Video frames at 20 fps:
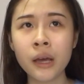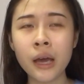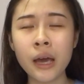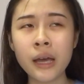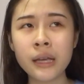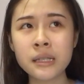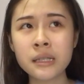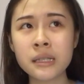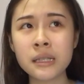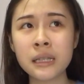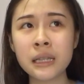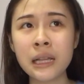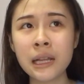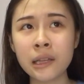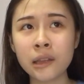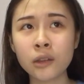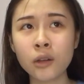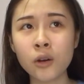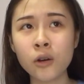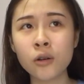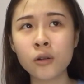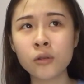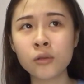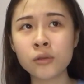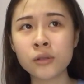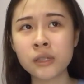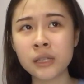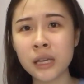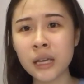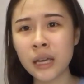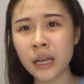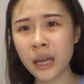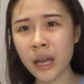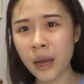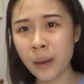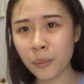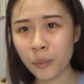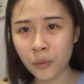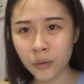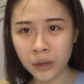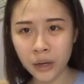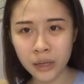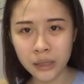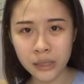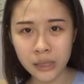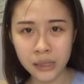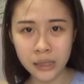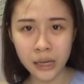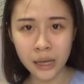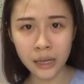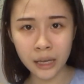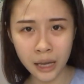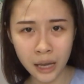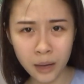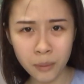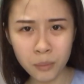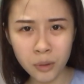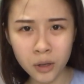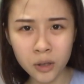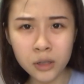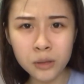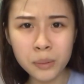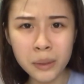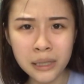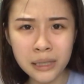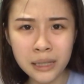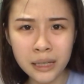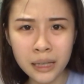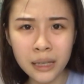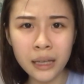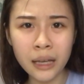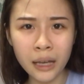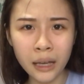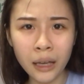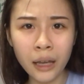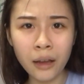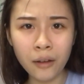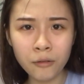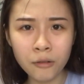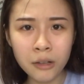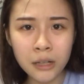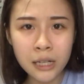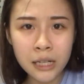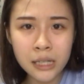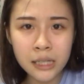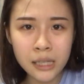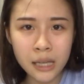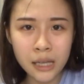as little skincare products as I can because my skin can get really